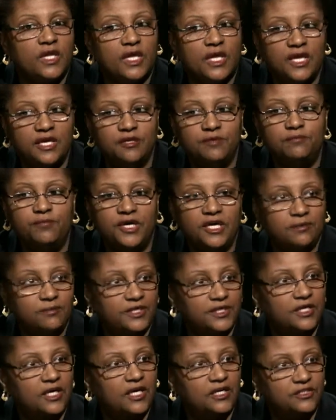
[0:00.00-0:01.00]
in
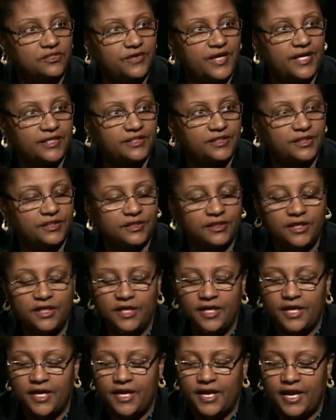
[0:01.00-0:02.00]
public contracting.
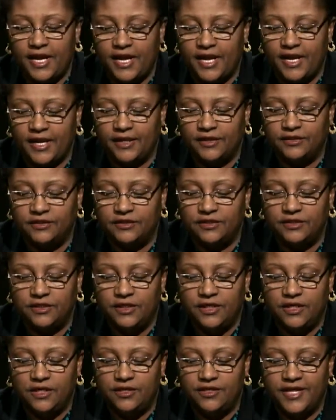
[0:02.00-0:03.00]
And
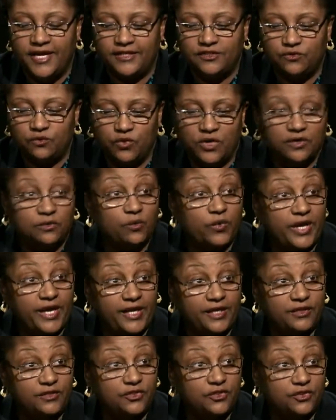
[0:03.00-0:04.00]
that's one
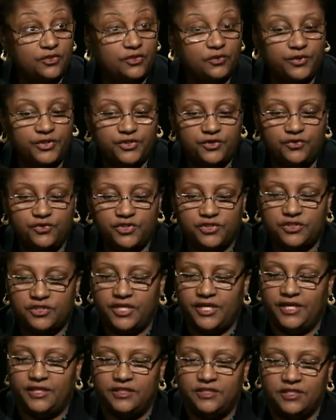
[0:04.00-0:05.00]
way to do it. You just
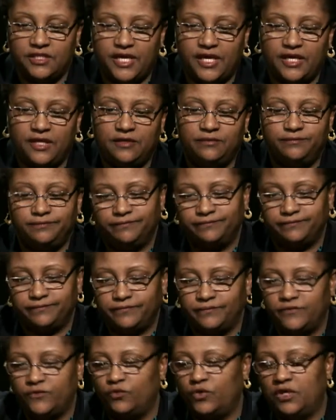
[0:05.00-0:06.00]
can't say,
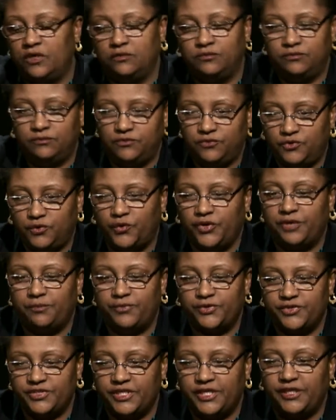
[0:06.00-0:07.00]
well, twenty
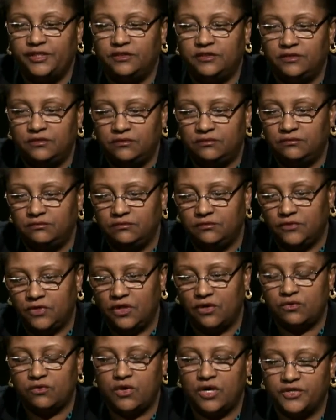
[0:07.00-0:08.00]
percent
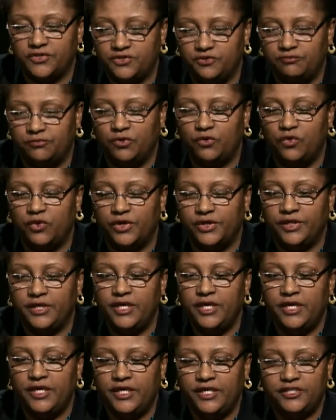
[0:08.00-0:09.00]
across the board
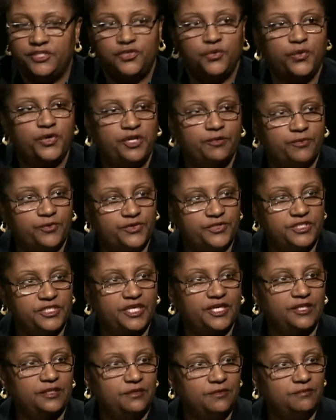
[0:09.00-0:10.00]
is twenty
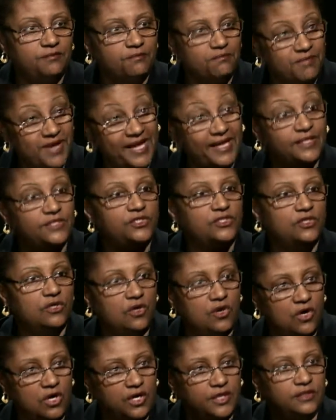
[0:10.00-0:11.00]
percent based
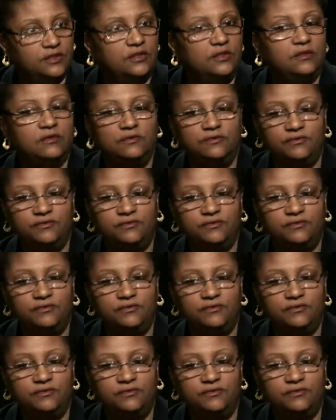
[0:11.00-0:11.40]
on